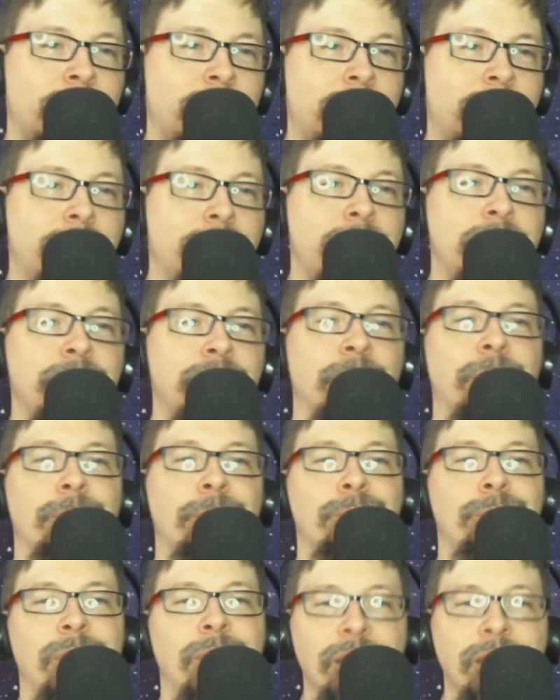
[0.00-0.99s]
However,
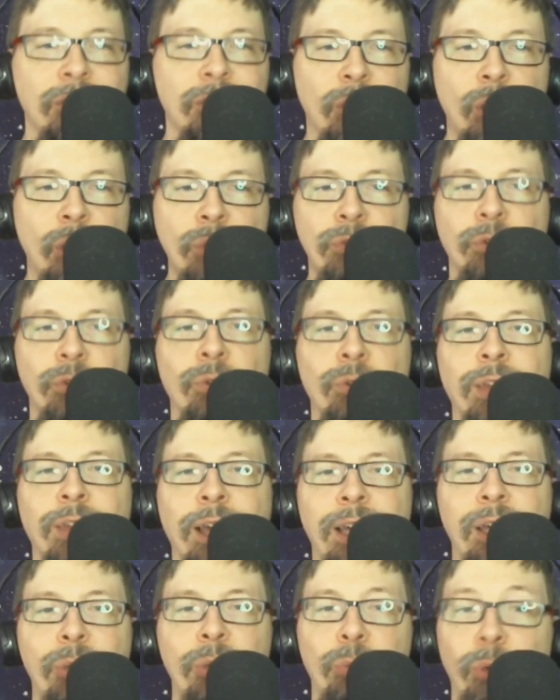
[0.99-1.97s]
he is hopeful
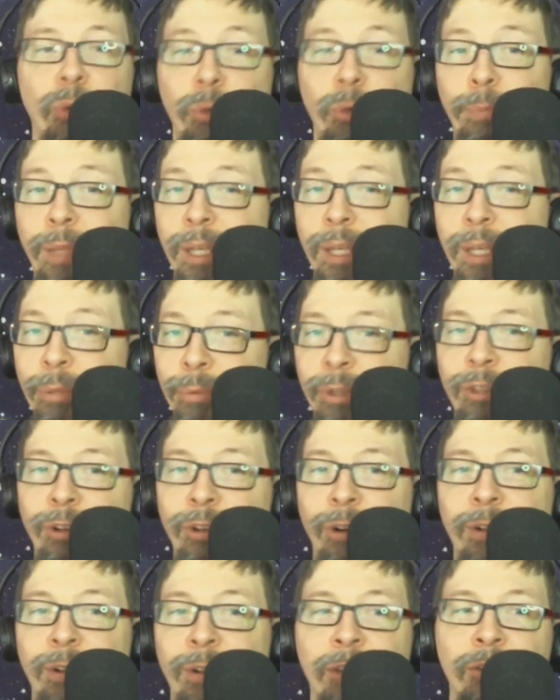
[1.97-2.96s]
that he will be
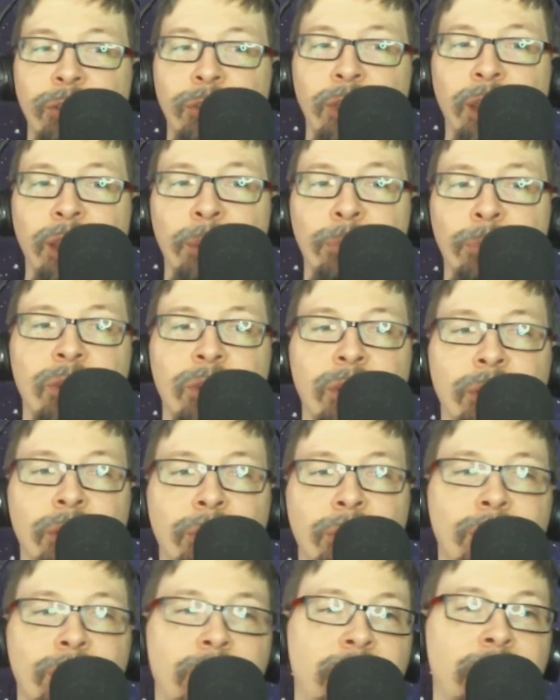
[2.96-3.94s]
returning to the
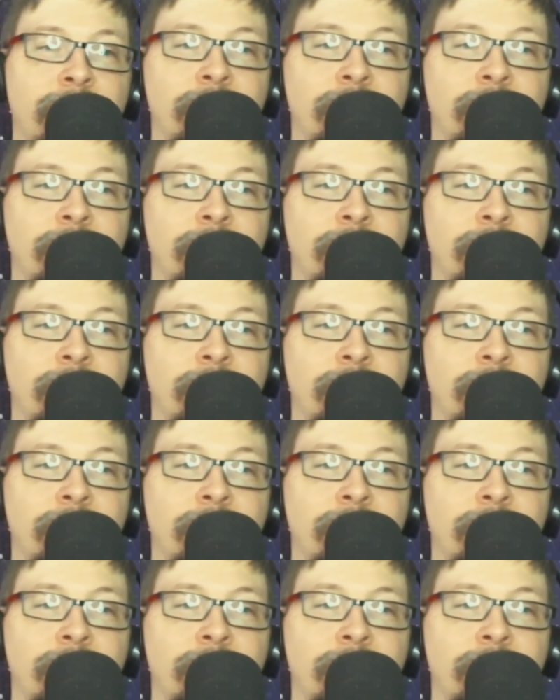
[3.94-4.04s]
MCU.